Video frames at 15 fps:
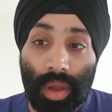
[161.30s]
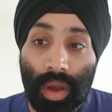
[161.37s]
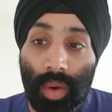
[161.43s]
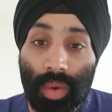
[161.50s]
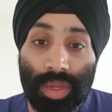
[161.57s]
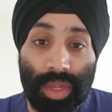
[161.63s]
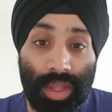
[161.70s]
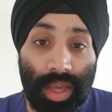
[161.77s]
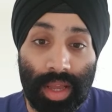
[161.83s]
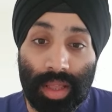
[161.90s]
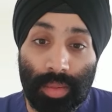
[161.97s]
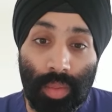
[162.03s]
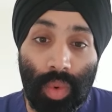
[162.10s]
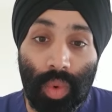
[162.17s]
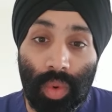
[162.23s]
I want to thank
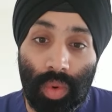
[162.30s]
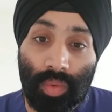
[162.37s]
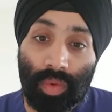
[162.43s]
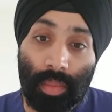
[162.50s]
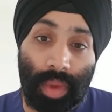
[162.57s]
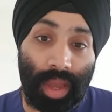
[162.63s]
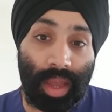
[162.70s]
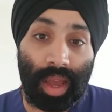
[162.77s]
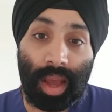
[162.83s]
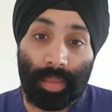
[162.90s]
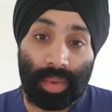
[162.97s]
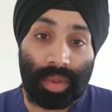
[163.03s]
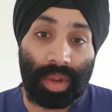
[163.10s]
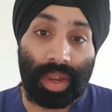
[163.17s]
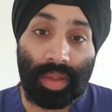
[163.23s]
them all for being
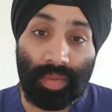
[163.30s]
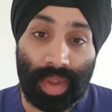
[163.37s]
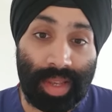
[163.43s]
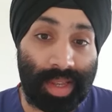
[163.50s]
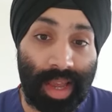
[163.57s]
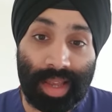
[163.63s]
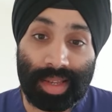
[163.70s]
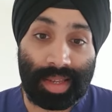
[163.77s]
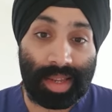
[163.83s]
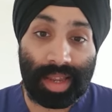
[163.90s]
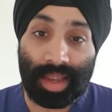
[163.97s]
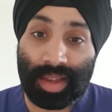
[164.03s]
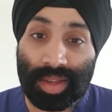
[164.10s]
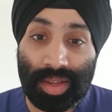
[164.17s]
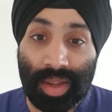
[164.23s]
absolutely
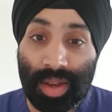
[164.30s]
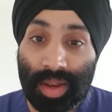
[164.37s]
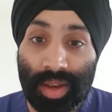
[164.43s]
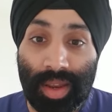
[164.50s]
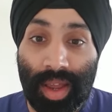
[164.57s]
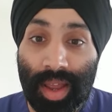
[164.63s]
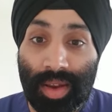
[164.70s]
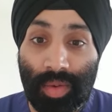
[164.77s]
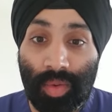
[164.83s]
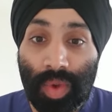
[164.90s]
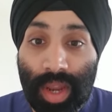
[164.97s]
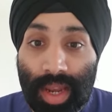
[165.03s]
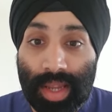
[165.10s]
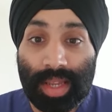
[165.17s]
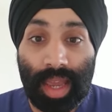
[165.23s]
fantastic and
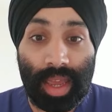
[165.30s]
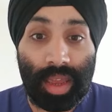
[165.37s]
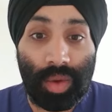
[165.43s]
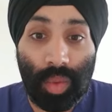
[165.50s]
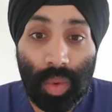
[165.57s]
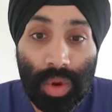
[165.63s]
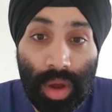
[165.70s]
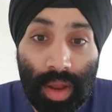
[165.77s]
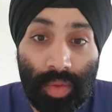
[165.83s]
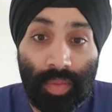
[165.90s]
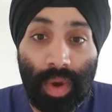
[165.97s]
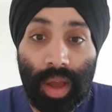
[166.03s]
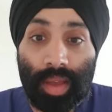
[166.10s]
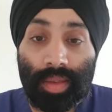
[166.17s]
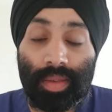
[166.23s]
really taking all our
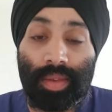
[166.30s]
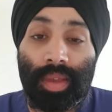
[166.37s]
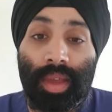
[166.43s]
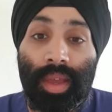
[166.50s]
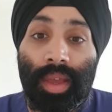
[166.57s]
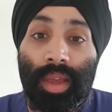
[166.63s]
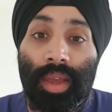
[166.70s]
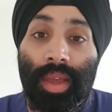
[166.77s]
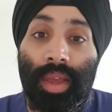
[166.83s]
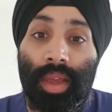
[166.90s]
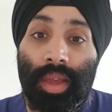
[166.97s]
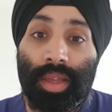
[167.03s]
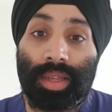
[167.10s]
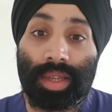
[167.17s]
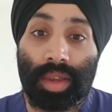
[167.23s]
advice
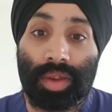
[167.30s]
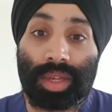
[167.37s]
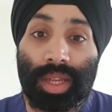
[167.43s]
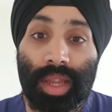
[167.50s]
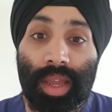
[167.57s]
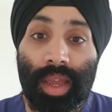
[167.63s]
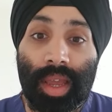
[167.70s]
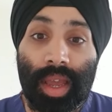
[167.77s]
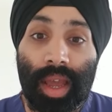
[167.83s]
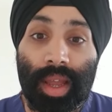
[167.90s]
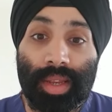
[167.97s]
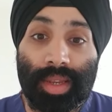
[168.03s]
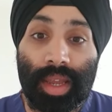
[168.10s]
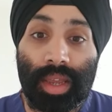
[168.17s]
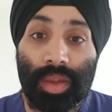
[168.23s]
seriously
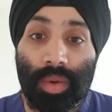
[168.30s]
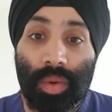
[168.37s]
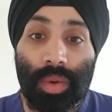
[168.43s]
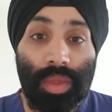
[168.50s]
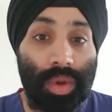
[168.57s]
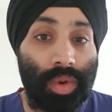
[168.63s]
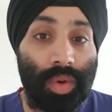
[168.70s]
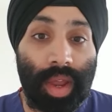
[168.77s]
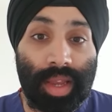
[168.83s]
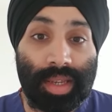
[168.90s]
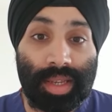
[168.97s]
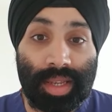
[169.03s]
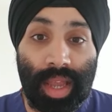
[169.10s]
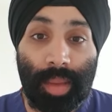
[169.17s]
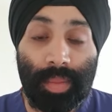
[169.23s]
and taking all the correct
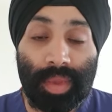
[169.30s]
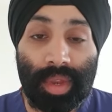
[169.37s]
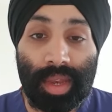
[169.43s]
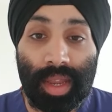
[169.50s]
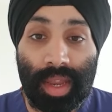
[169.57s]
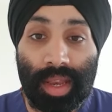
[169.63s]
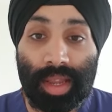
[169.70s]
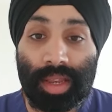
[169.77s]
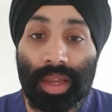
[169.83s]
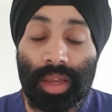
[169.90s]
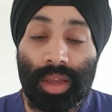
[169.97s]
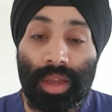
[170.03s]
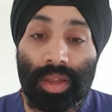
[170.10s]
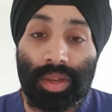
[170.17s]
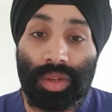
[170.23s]
steps needed
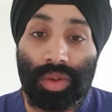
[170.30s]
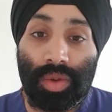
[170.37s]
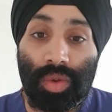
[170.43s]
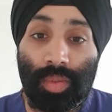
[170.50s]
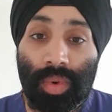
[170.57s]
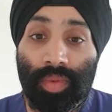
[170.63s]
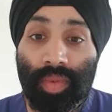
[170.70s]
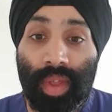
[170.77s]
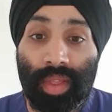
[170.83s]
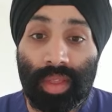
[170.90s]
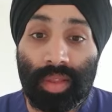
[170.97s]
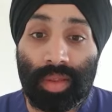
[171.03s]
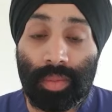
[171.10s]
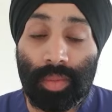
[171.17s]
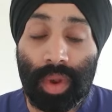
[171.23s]
to prevent
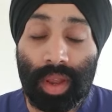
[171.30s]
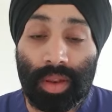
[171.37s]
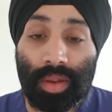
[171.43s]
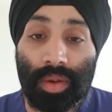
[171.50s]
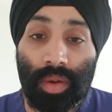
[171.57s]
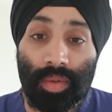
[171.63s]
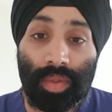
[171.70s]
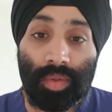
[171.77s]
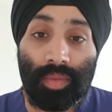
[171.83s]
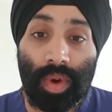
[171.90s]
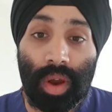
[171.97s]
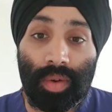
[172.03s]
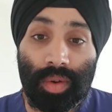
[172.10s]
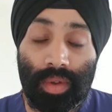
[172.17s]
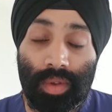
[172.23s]
the spread of the
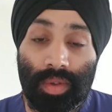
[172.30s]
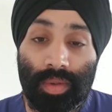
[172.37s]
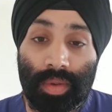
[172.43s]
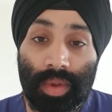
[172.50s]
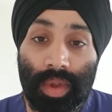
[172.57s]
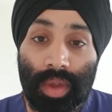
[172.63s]
virus.